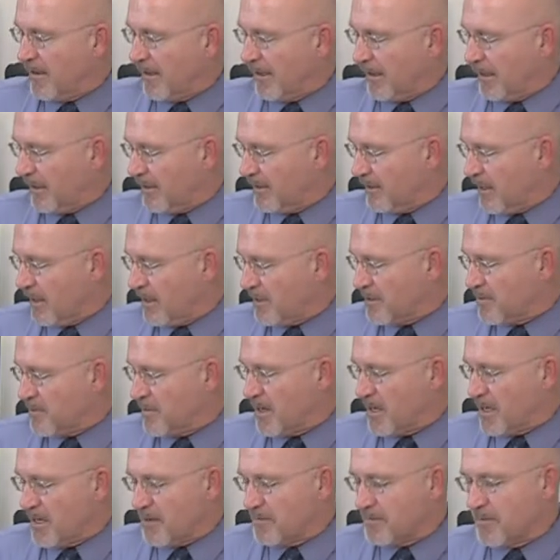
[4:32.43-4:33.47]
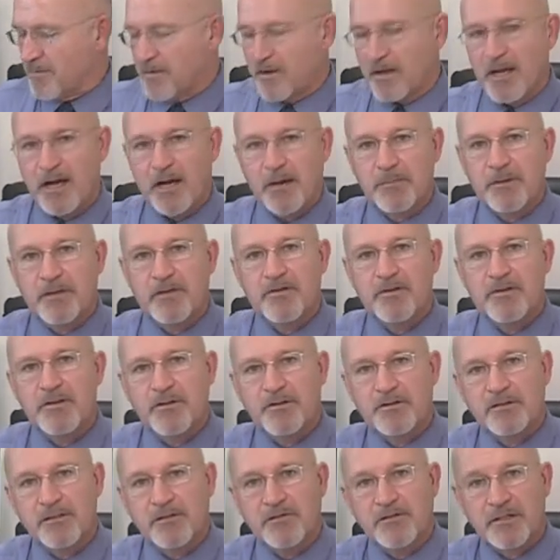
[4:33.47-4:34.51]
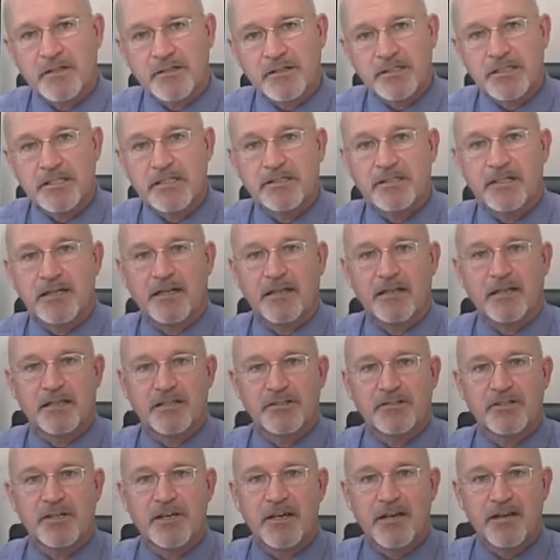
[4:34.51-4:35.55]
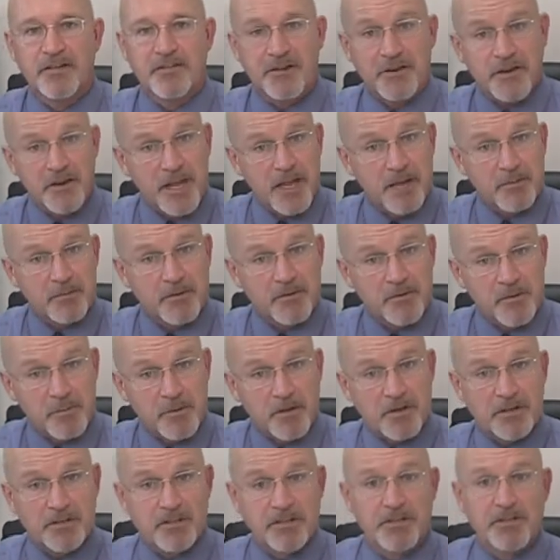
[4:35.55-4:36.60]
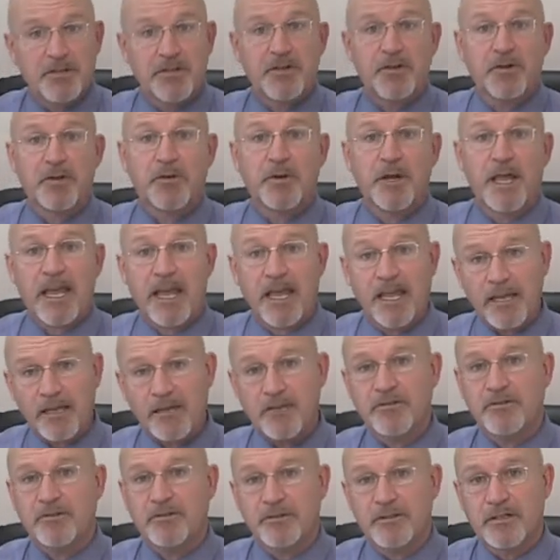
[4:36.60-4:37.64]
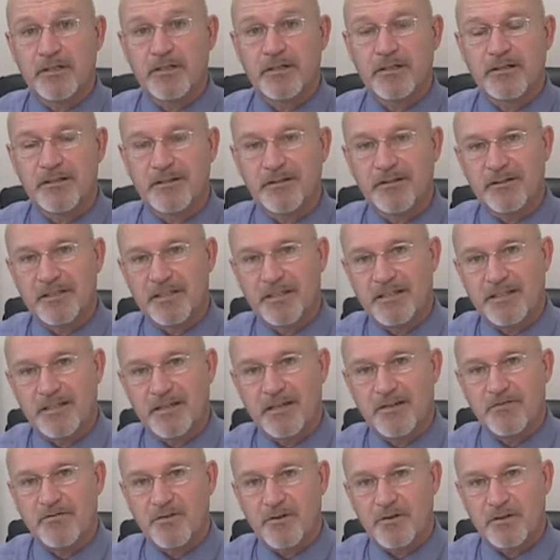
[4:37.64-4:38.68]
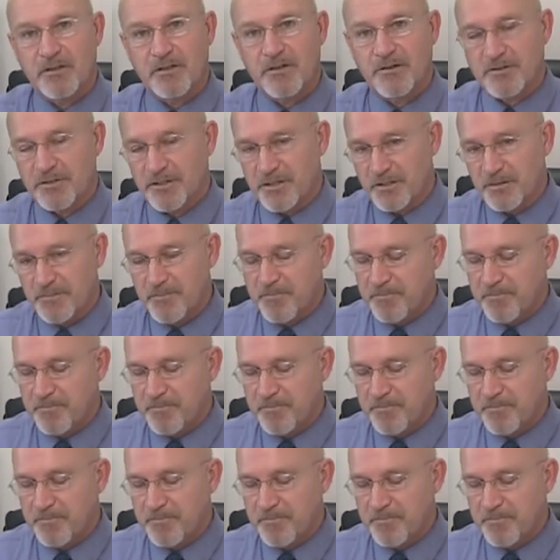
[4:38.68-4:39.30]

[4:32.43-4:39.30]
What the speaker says: and on the bottom of the copy of the notice of trustee sale is the name of the person who handled the foreclosure.